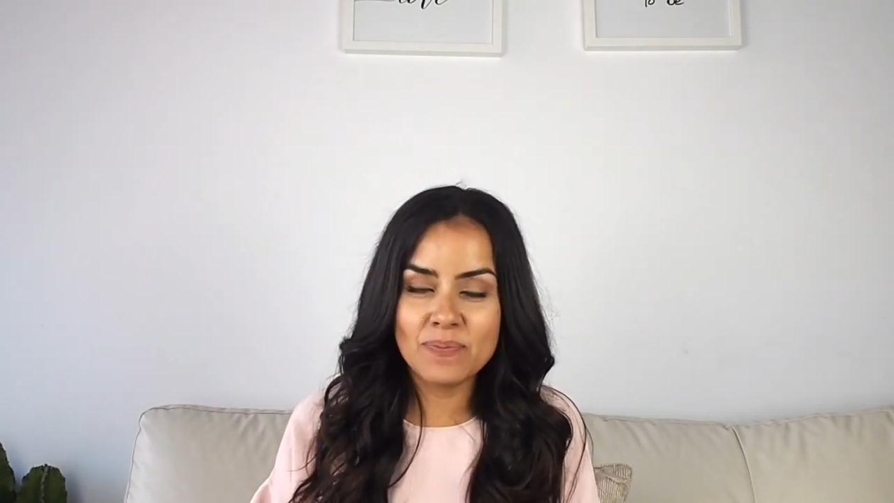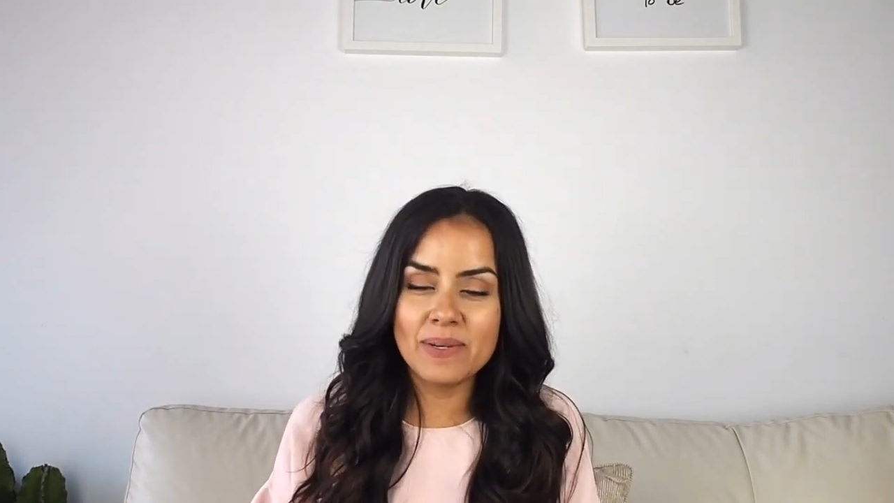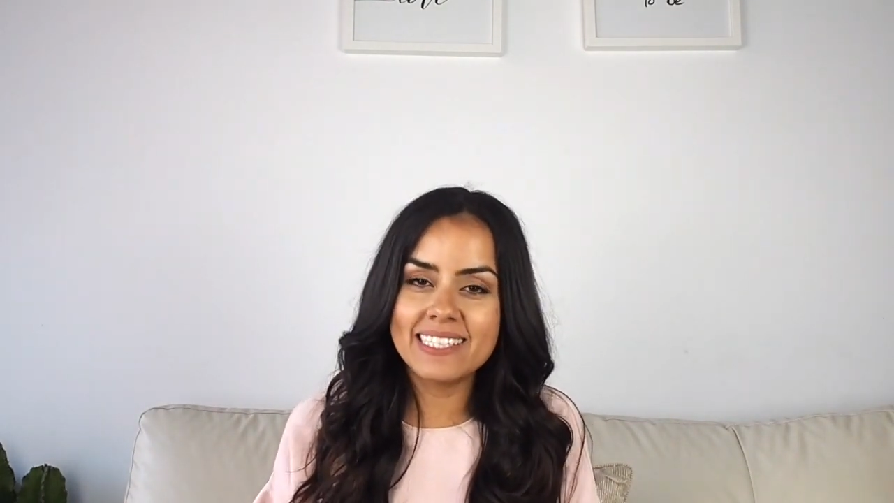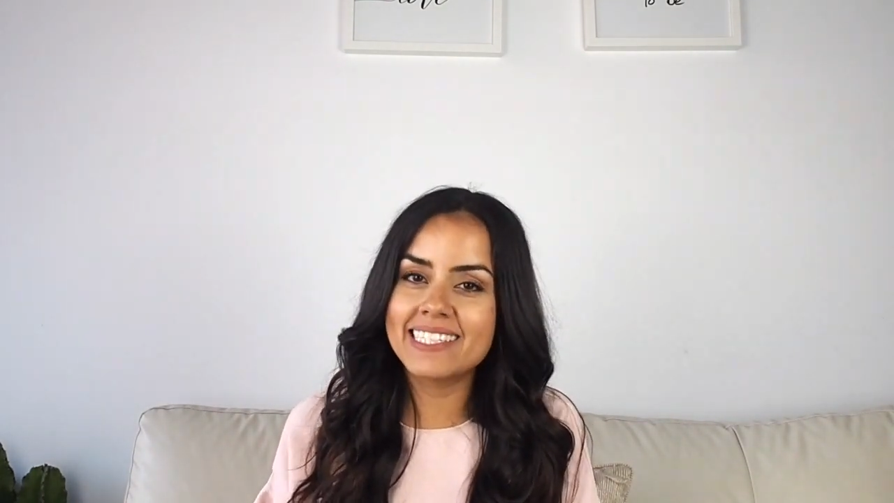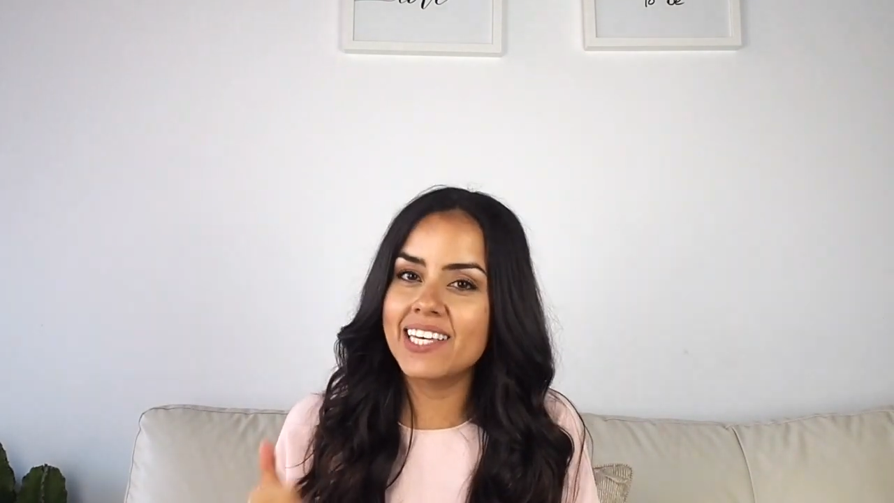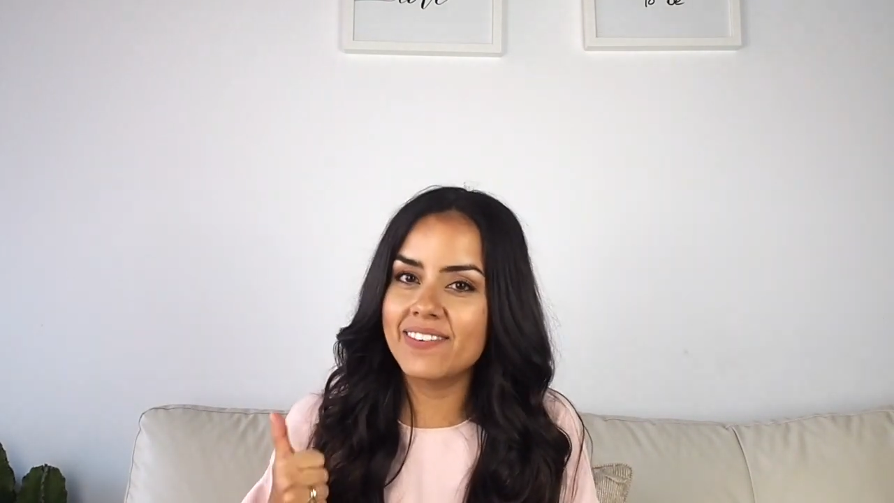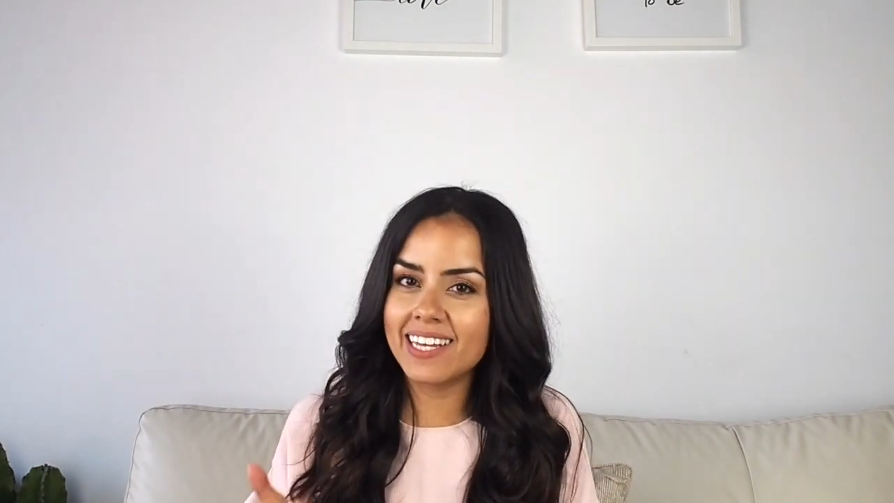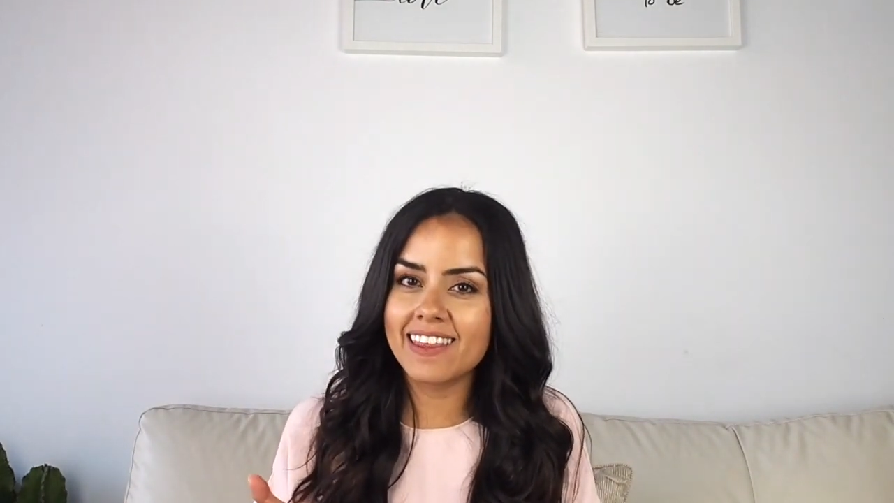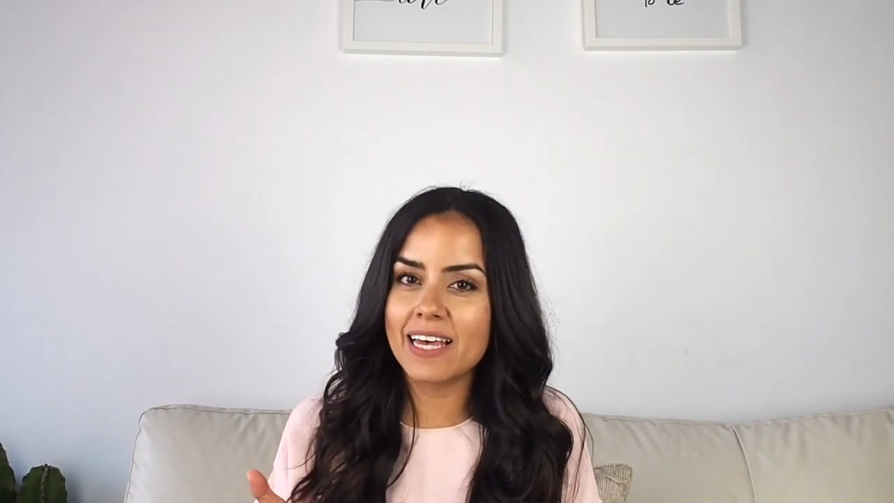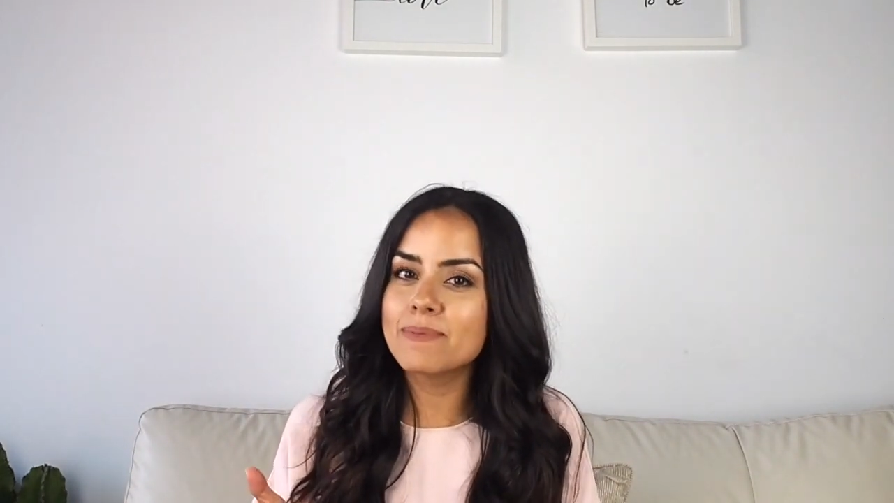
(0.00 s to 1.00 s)
please give it
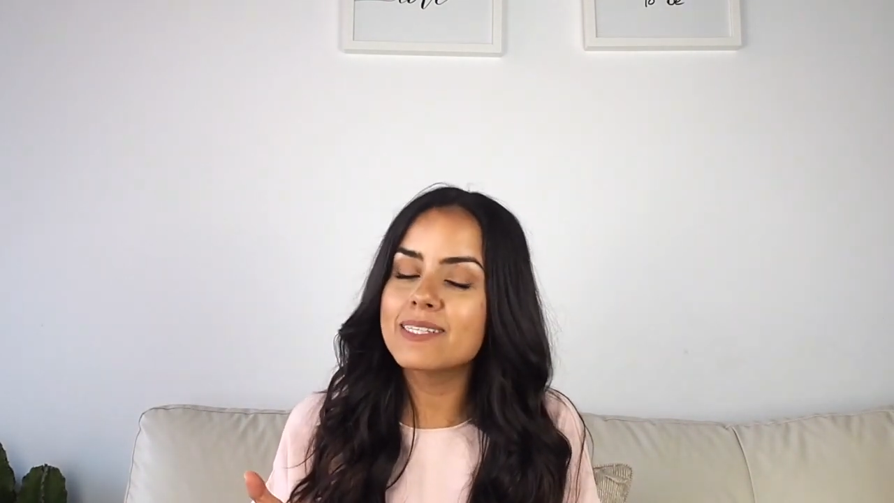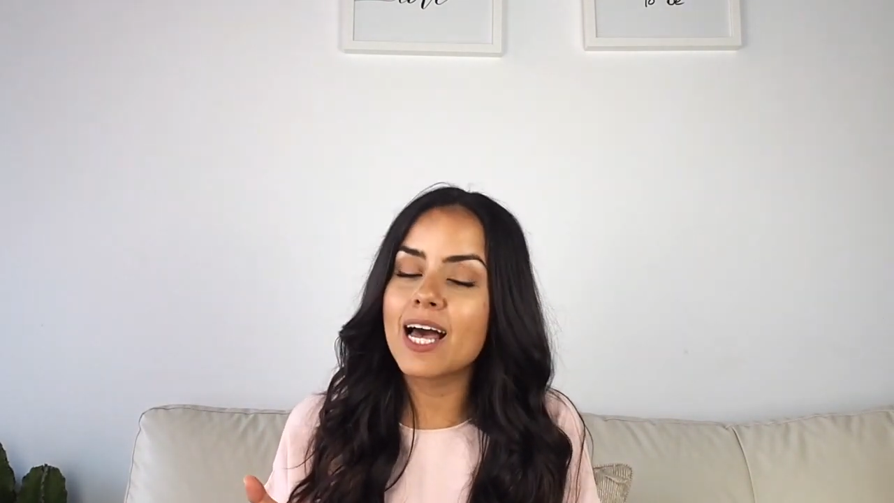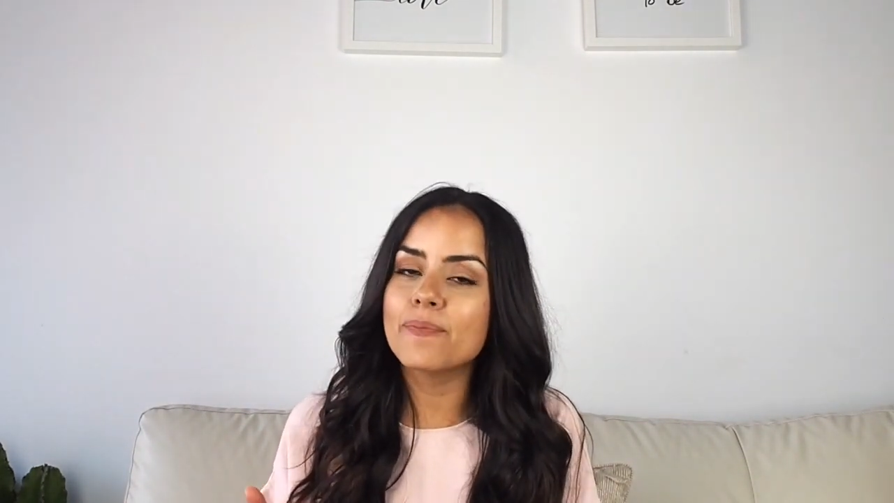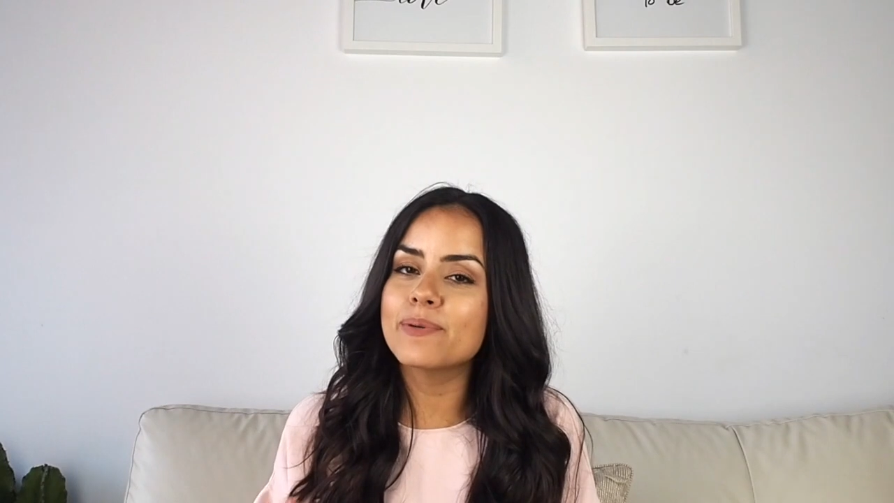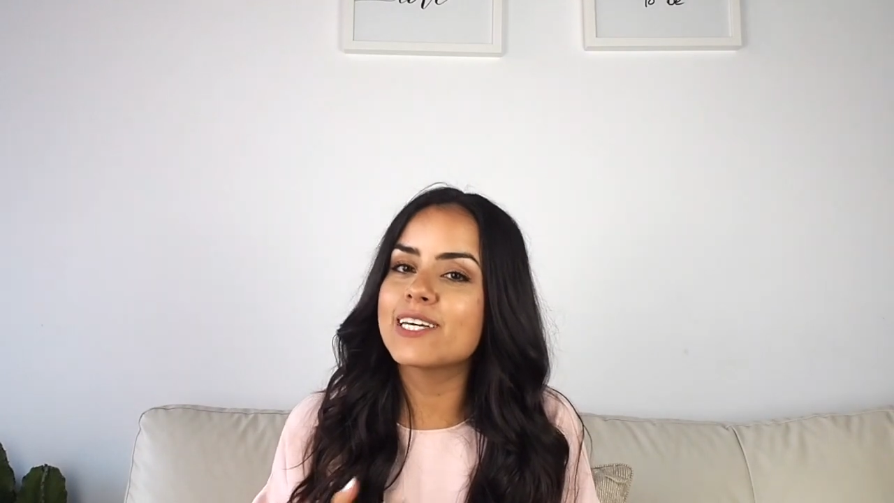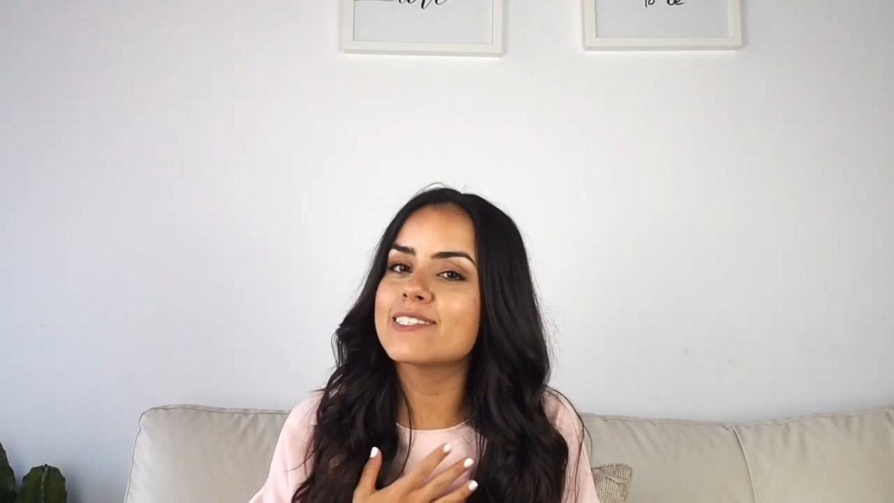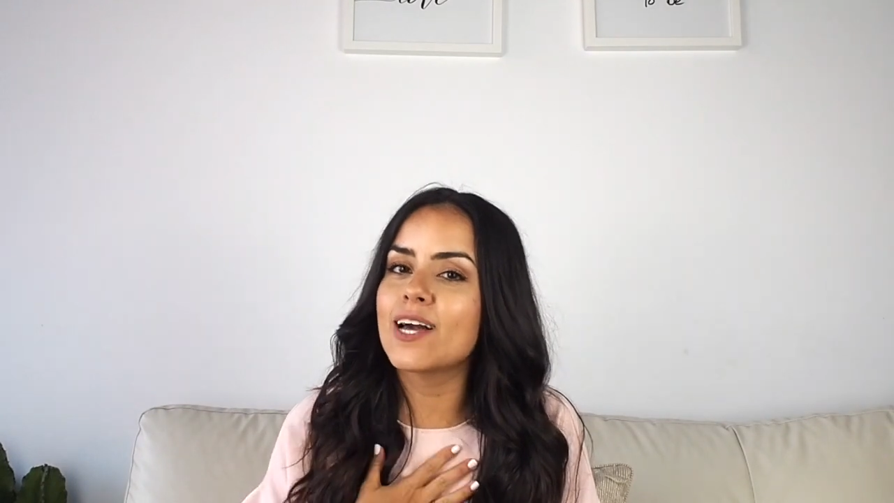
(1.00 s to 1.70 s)
a thumbs up because